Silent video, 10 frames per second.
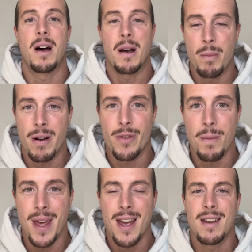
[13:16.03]
Apart from
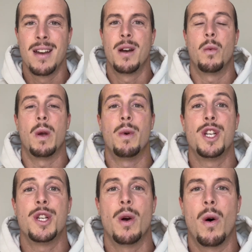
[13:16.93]
that, we
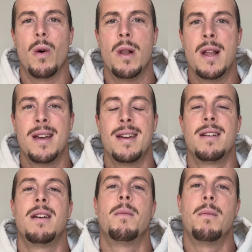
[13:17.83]
wish you all
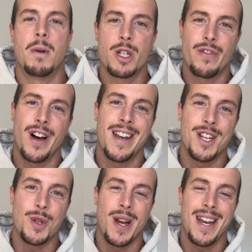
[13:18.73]
much fun in
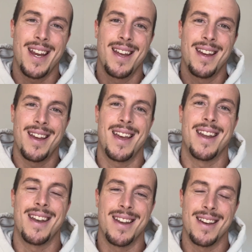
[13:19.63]
training,
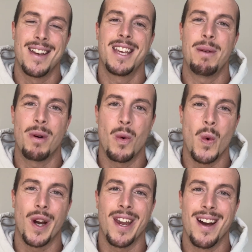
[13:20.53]
and keep on
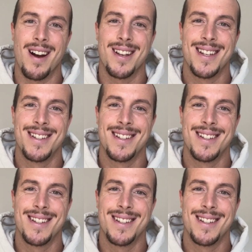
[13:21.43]
working hard.